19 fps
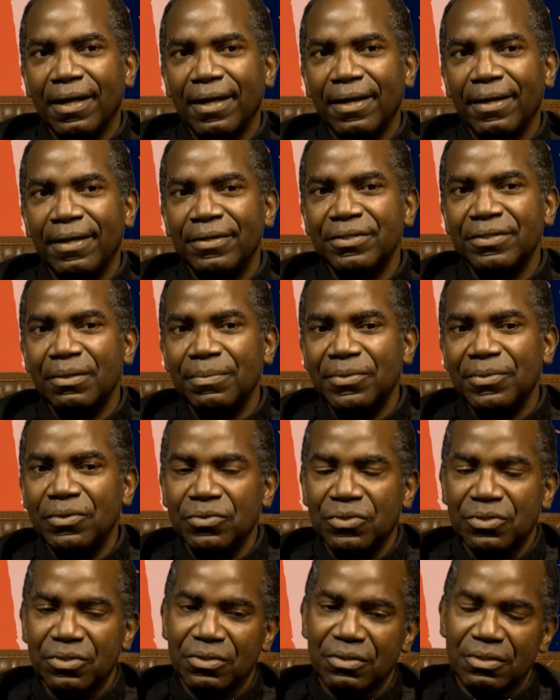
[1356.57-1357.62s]
it's
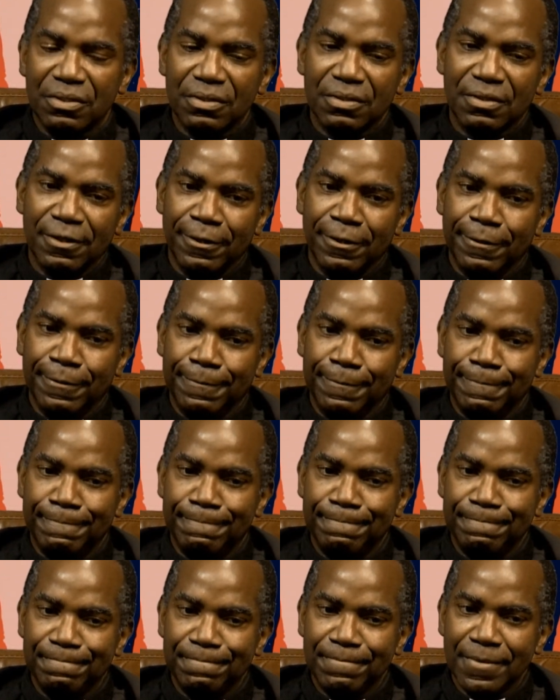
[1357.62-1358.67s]
almost, and
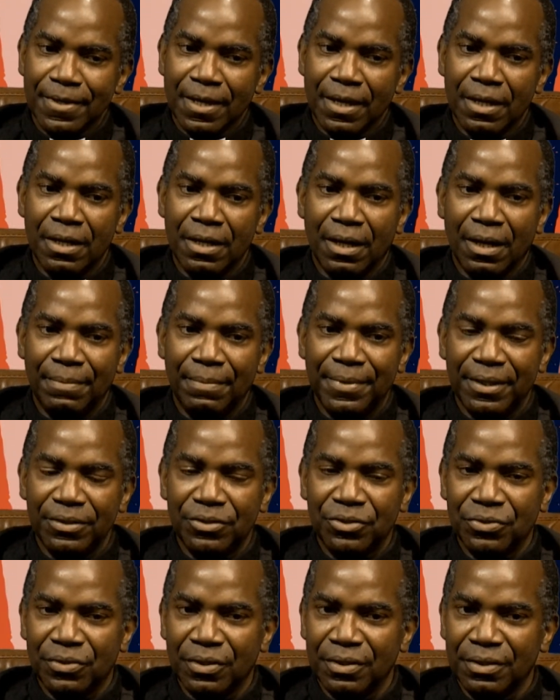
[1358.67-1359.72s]
I'm not
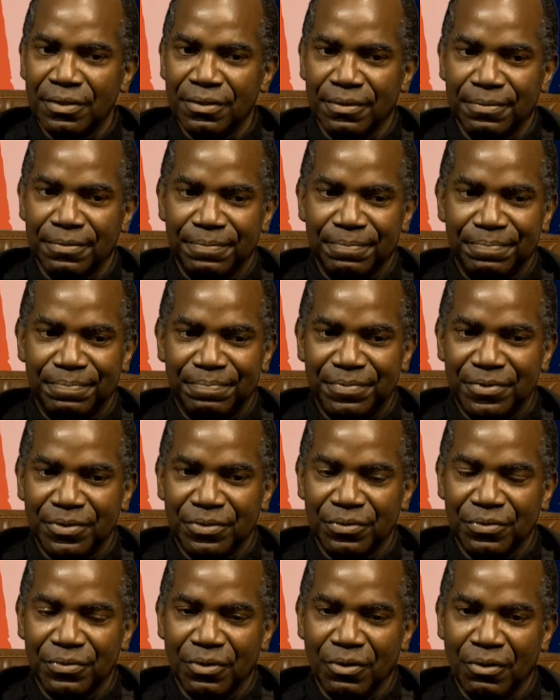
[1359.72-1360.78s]
trying to
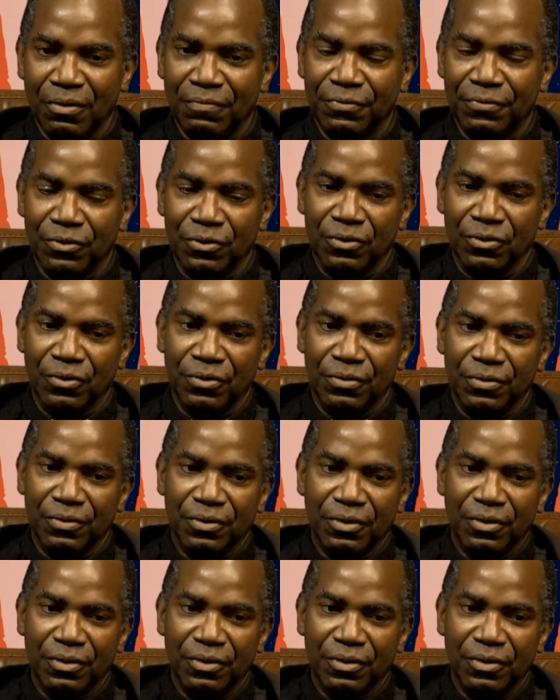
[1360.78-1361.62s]
over